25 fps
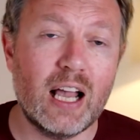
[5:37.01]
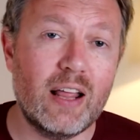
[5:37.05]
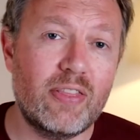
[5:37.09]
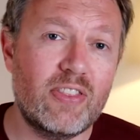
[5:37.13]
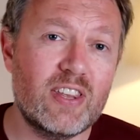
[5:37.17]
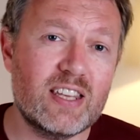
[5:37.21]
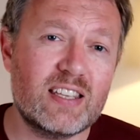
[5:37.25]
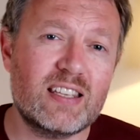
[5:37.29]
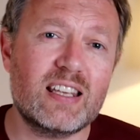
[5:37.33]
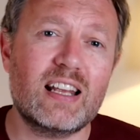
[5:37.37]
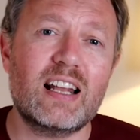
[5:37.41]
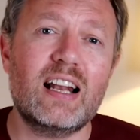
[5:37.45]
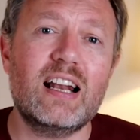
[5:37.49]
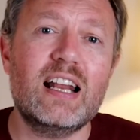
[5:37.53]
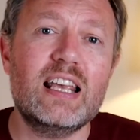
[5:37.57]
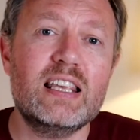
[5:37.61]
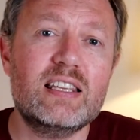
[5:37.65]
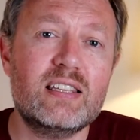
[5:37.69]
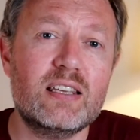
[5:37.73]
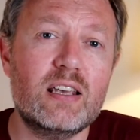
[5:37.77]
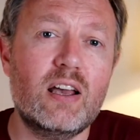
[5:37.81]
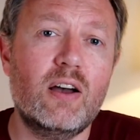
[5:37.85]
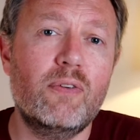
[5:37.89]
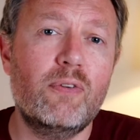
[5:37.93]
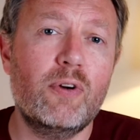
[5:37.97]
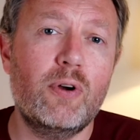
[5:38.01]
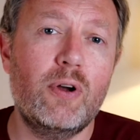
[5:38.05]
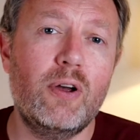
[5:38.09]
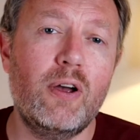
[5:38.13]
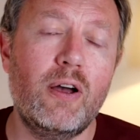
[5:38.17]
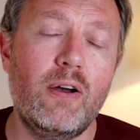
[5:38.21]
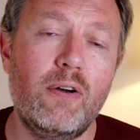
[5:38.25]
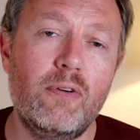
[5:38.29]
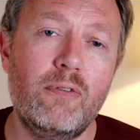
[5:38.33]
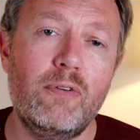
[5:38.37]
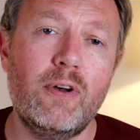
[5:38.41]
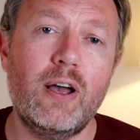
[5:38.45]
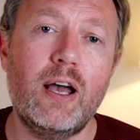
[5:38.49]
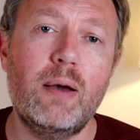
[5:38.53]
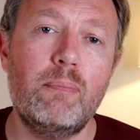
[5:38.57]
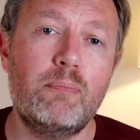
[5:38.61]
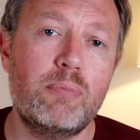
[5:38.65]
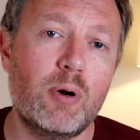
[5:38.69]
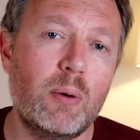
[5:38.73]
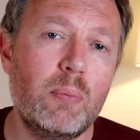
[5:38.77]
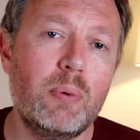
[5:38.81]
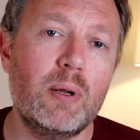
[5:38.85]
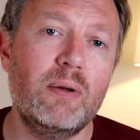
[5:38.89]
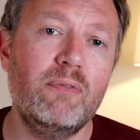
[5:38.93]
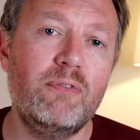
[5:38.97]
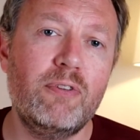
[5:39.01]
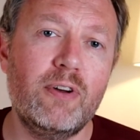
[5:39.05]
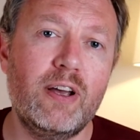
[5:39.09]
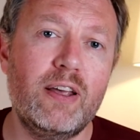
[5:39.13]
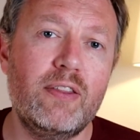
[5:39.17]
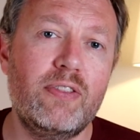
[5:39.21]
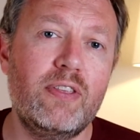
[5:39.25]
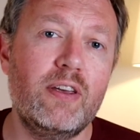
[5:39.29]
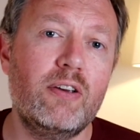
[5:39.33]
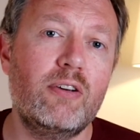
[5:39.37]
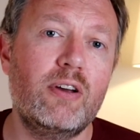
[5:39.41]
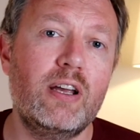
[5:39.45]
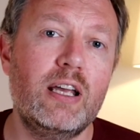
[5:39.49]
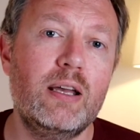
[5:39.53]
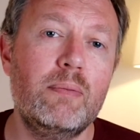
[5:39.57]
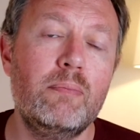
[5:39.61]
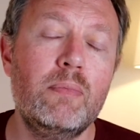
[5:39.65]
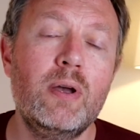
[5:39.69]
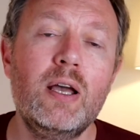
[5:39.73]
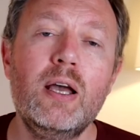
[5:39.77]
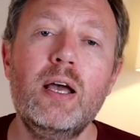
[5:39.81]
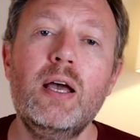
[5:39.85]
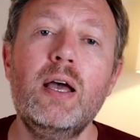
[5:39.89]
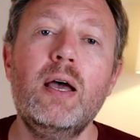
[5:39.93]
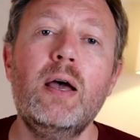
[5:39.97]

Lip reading: This is less of a problem for Ethereum,